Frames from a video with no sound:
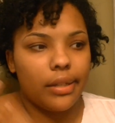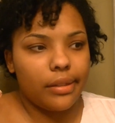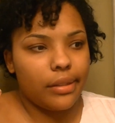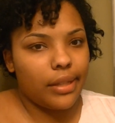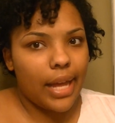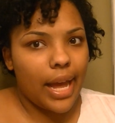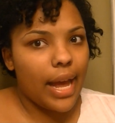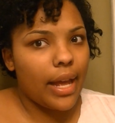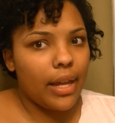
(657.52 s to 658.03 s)

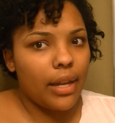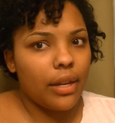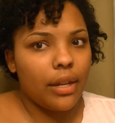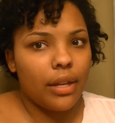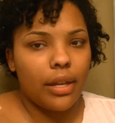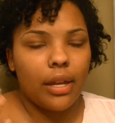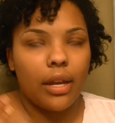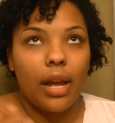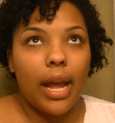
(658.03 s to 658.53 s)
that
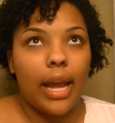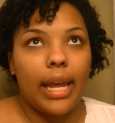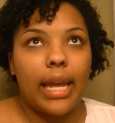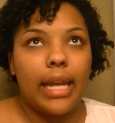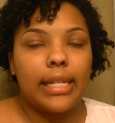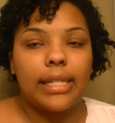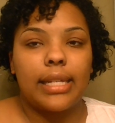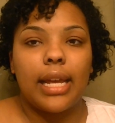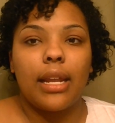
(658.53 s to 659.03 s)
I
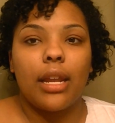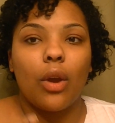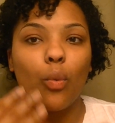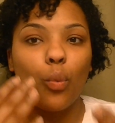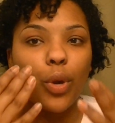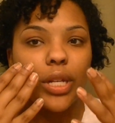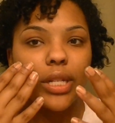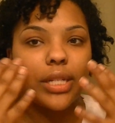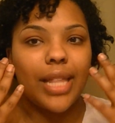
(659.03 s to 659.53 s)
can't stand it,
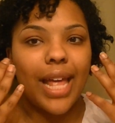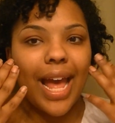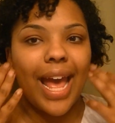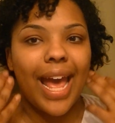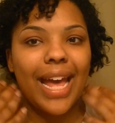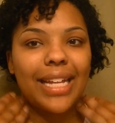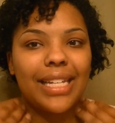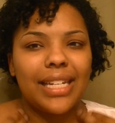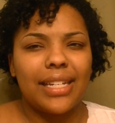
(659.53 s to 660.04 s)
which that
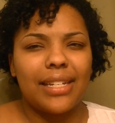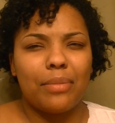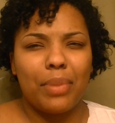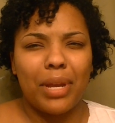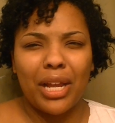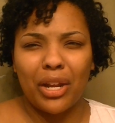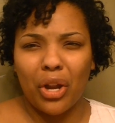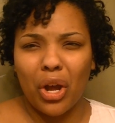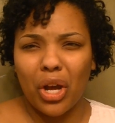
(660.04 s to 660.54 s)
adds into
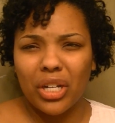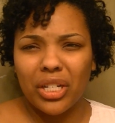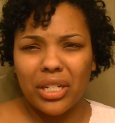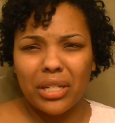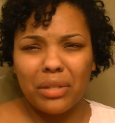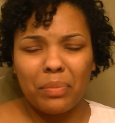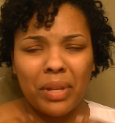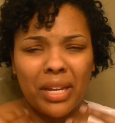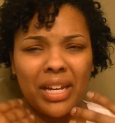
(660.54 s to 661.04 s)
being
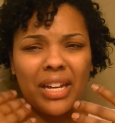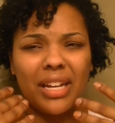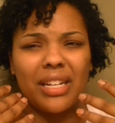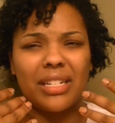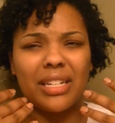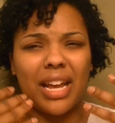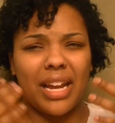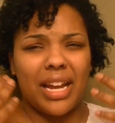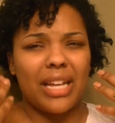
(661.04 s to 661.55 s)
nauseous,
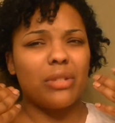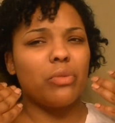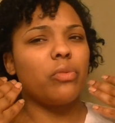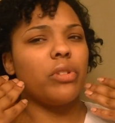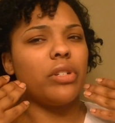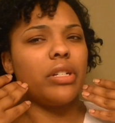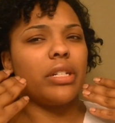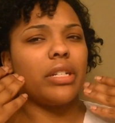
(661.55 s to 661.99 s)
because I guess when you